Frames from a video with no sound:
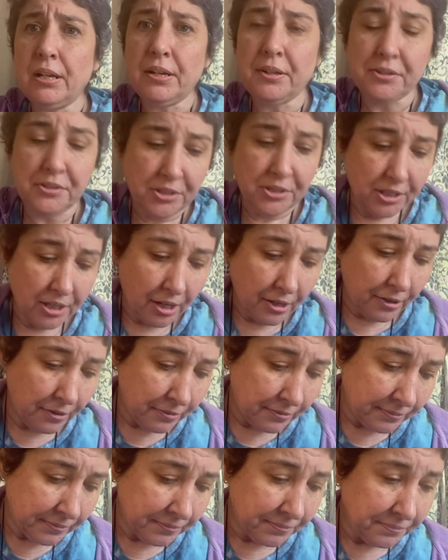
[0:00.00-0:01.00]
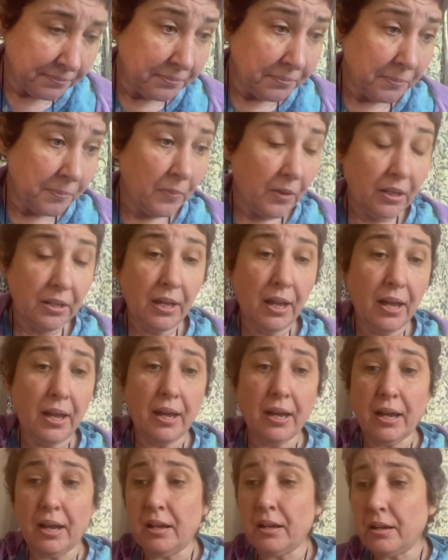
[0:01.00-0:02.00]
So
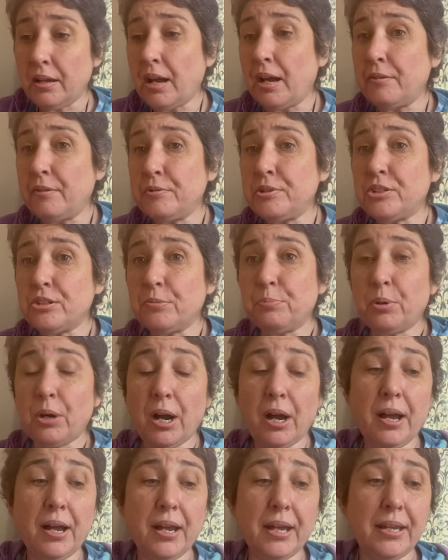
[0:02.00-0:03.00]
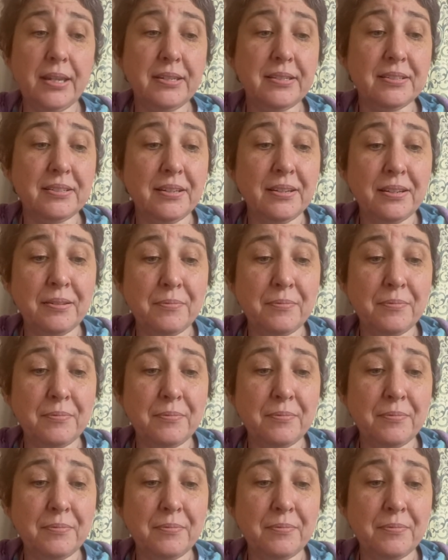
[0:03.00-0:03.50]
yeah, I was surprised,